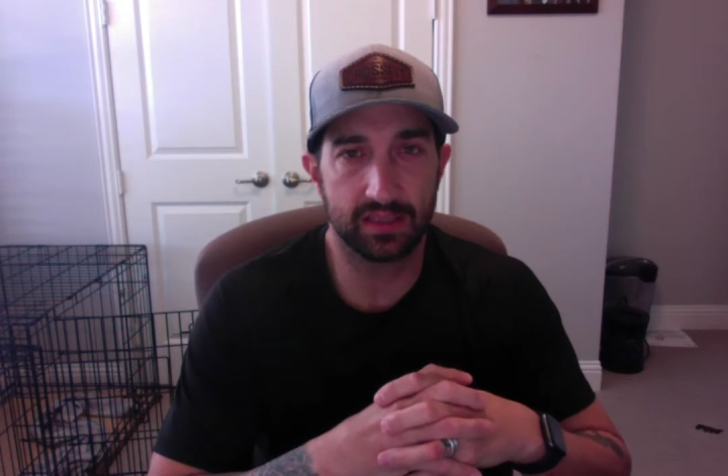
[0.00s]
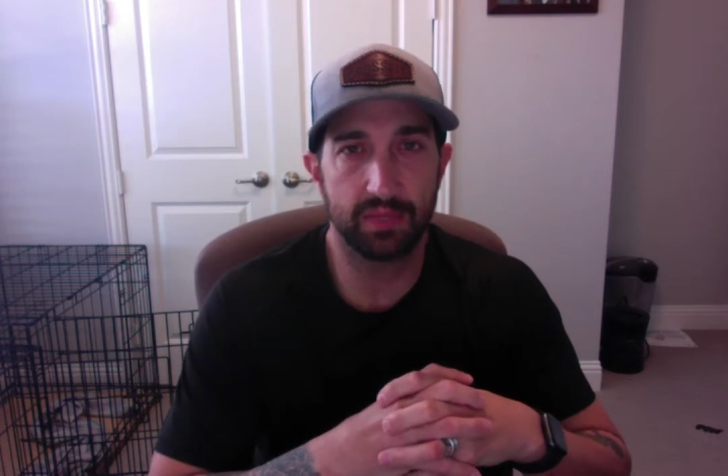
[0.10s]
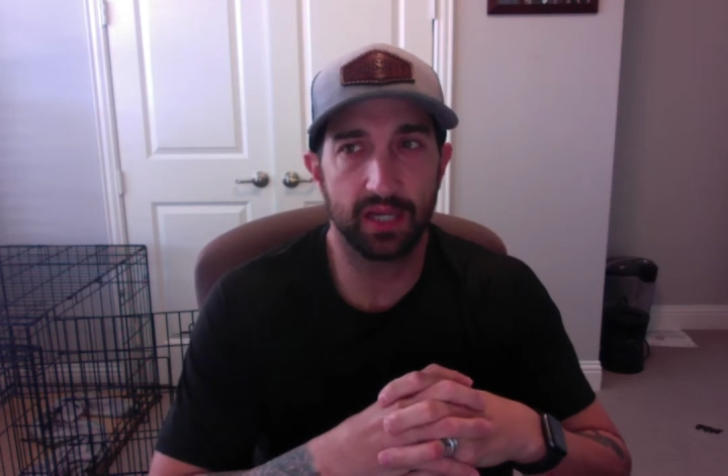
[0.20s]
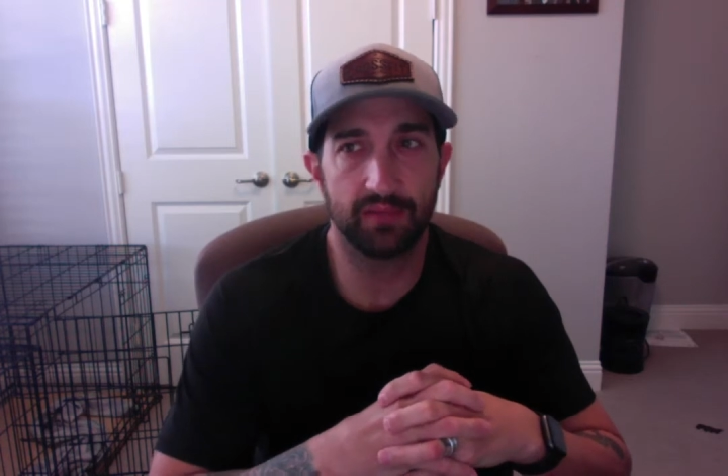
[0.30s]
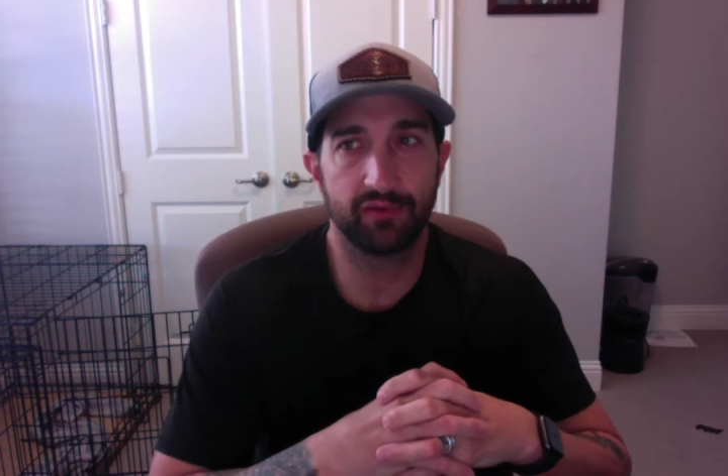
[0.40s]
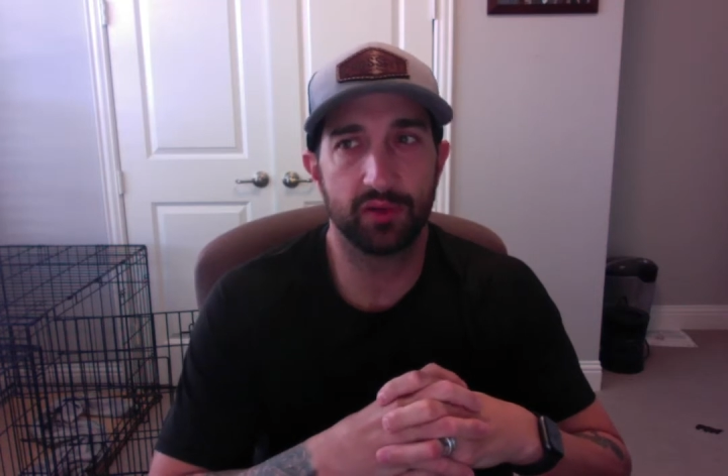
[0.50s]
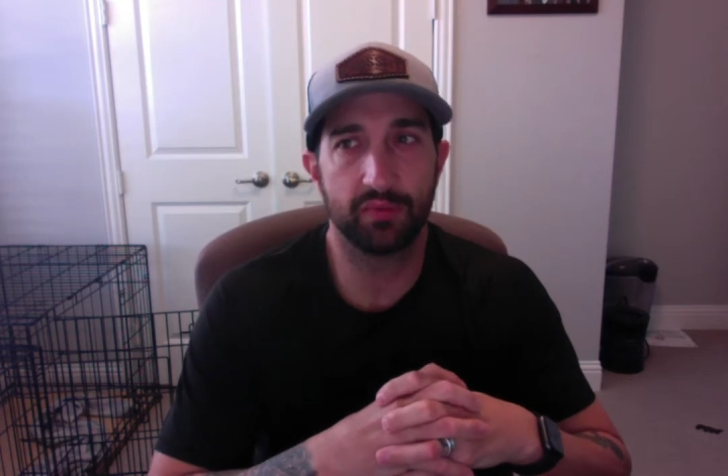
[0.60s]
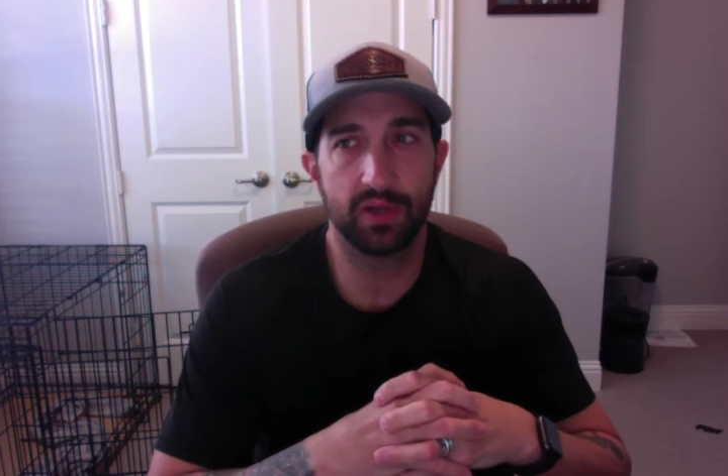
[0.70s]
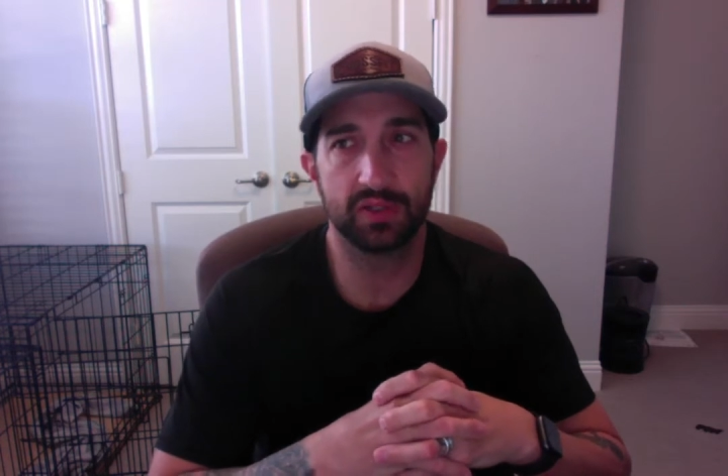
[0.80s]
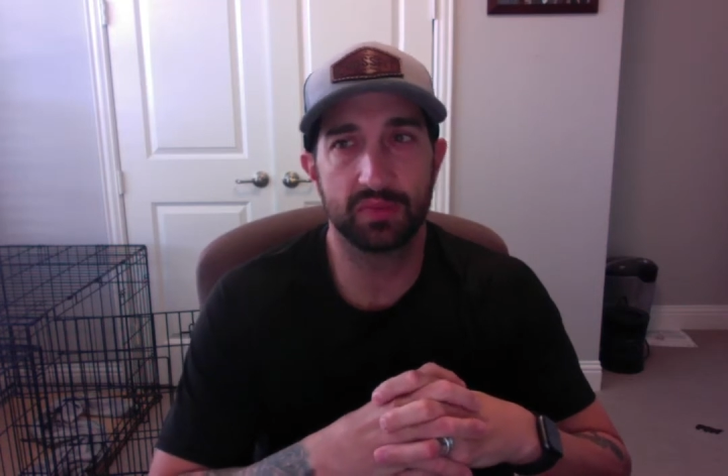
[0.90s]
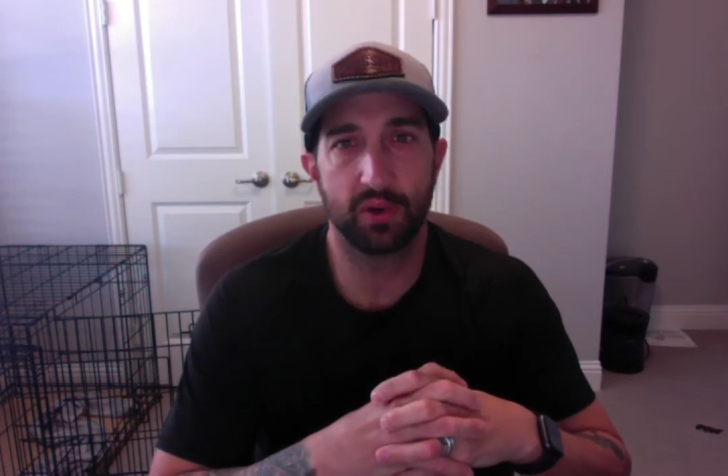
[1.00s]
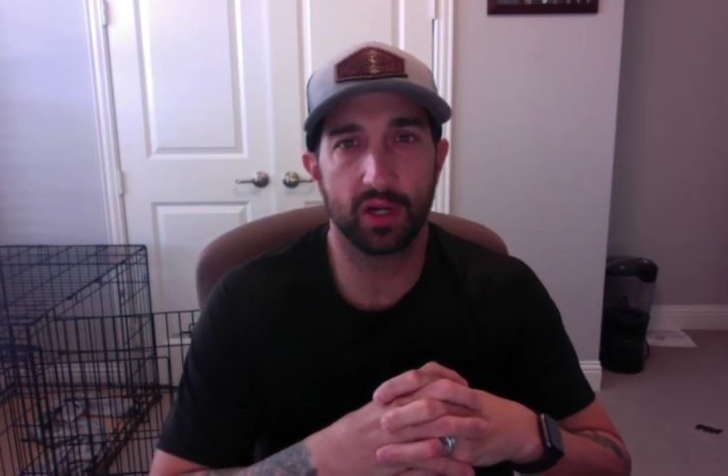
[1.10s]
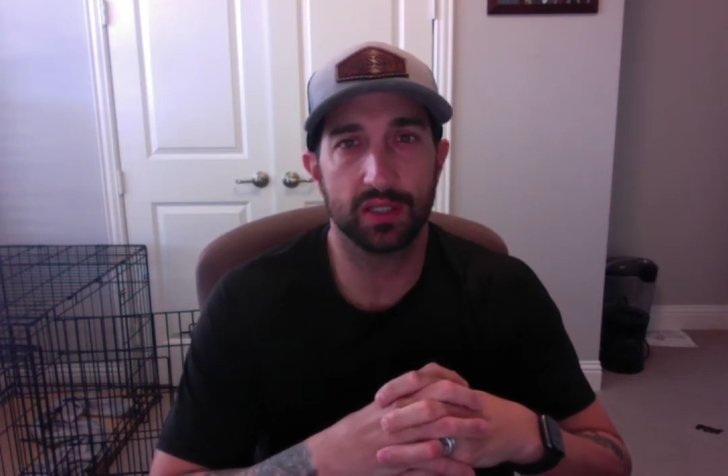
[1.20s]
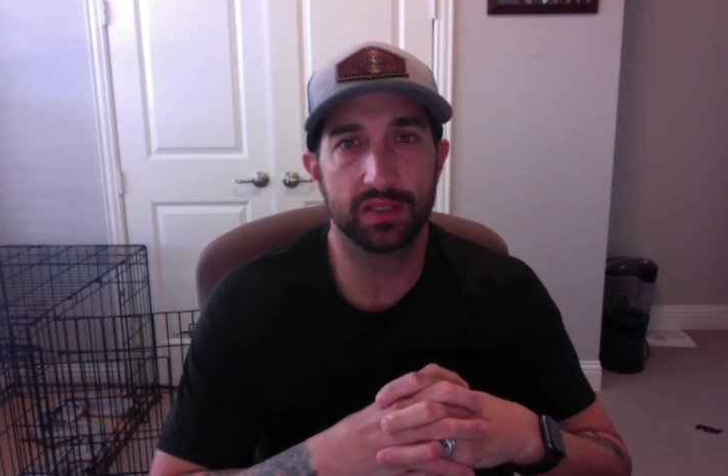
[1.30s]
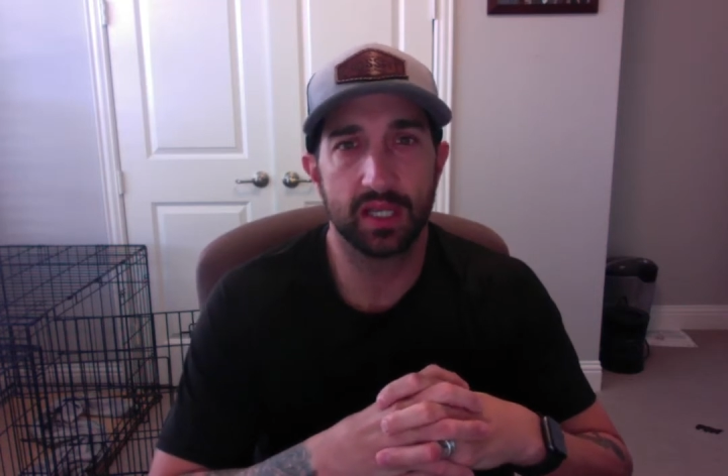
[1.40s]
but for the most
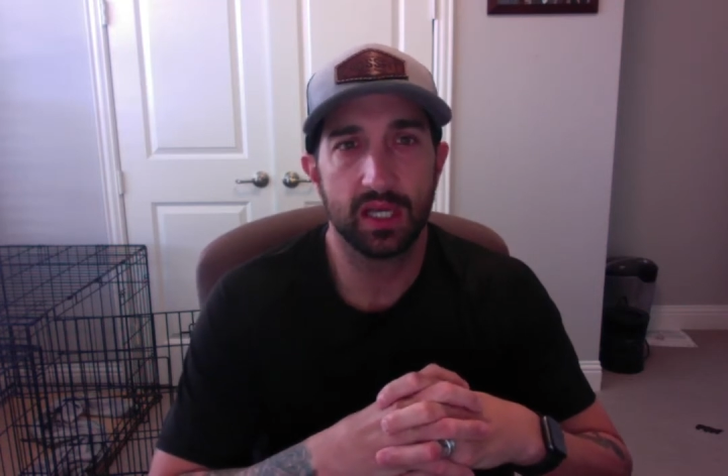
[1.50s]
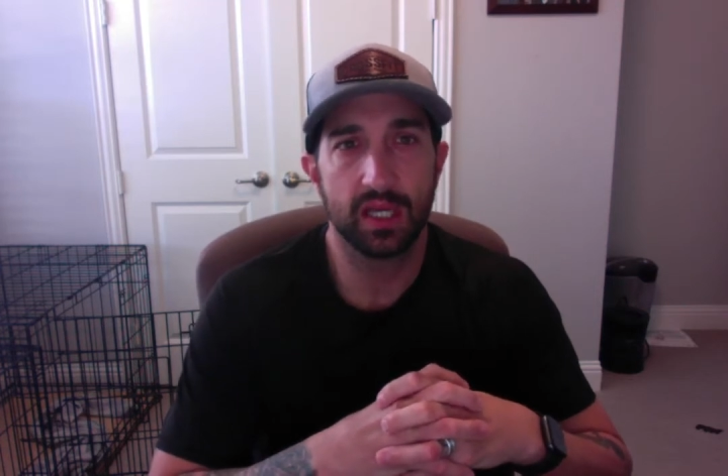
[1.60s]
part,